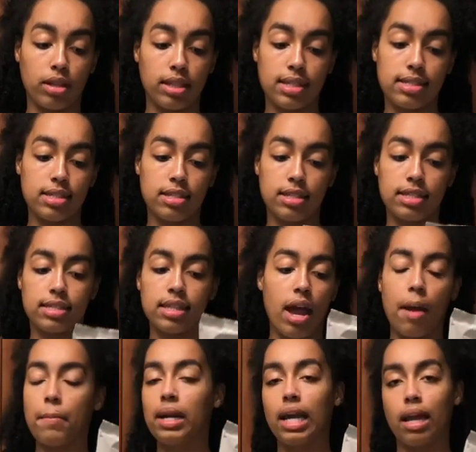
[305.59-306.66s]
This is just
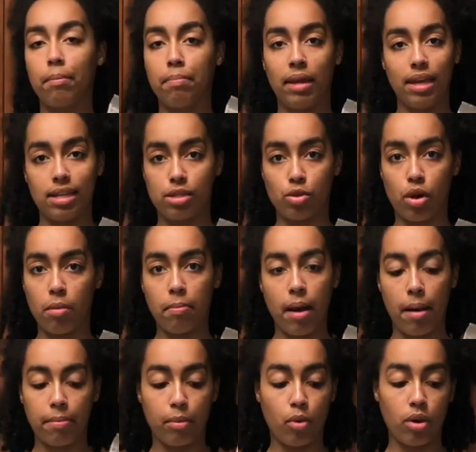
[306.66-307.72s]
Himalayan pink salt
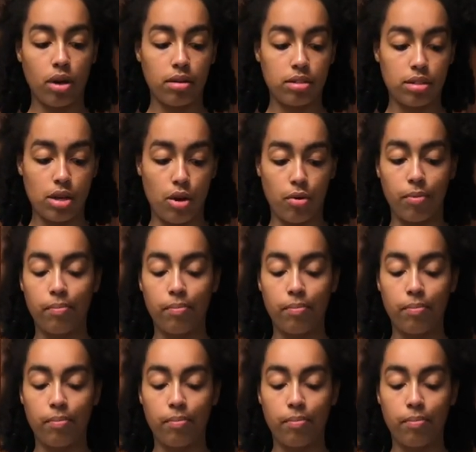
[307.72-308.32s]
popcorn, so